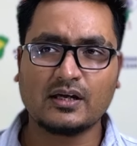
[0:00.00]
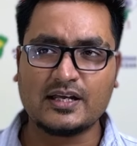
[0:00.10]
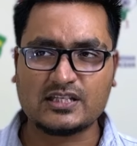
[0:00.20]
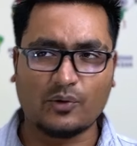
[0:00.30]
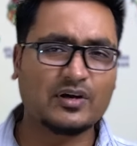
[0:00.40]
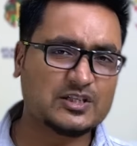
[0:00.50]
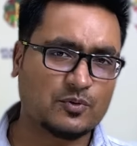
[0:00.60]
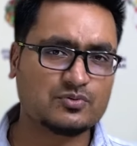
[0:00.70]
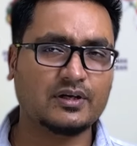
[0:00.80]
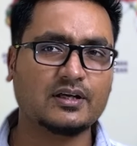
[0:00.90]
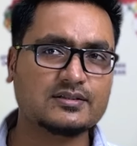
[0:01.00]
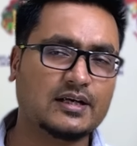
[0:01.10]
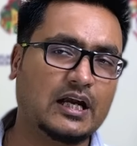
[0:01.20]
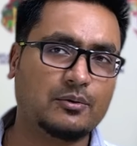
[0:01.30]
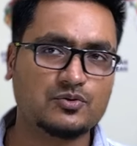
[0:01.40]
It's our responsibility as an
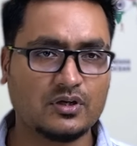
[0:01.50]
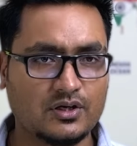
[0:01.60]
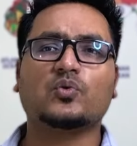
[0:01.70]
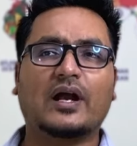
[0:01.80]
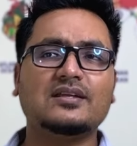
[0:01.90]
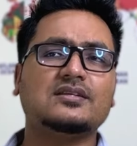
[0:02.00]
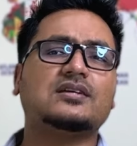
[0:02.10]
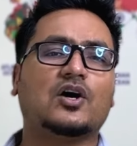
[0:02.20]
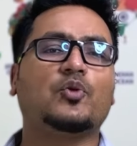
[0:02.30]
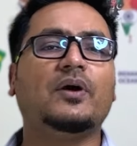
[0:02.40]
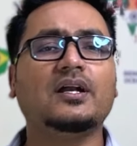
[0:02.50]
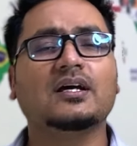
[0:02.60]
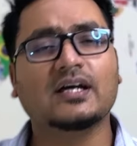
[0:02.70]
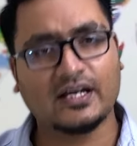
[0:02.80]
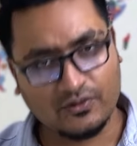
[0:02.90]
individual to end this argument
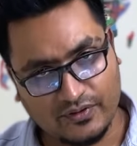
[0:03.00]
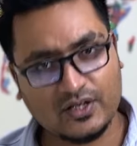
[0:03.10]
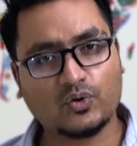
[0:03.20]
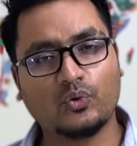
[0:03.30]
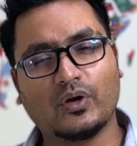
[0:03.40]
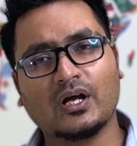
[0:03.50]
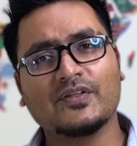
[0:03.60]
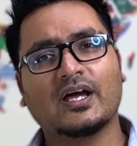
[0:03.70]
in a very good way,